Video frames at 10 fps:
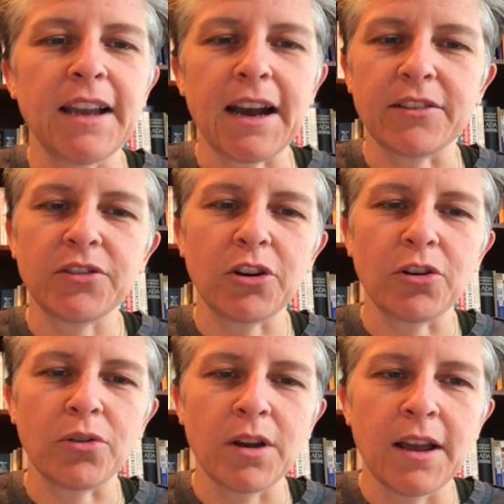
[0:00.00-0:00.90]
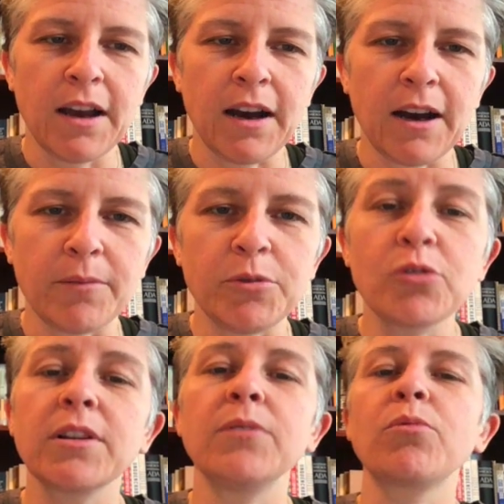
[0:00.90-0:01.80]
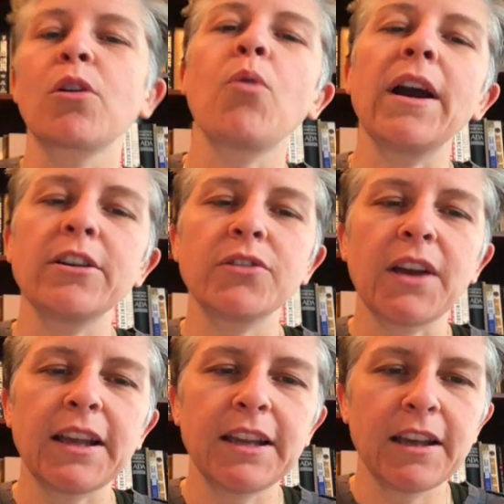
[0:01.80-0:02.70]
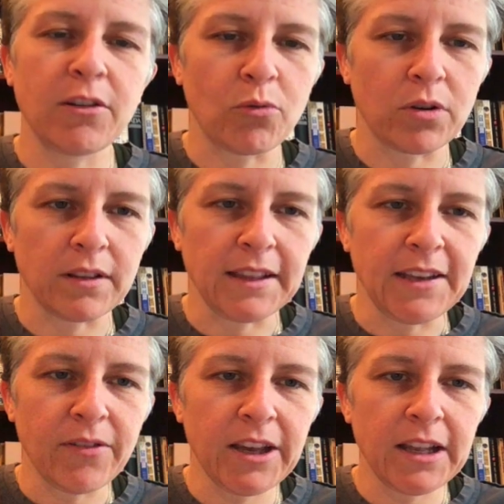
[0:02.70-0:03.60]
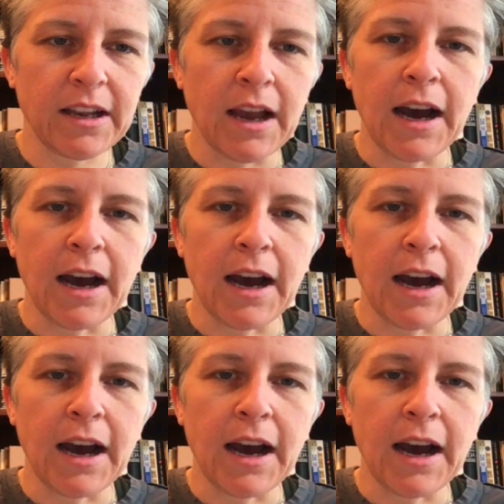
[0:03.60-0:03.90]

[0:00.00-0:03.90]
yeah, so you can require sign in or leave it.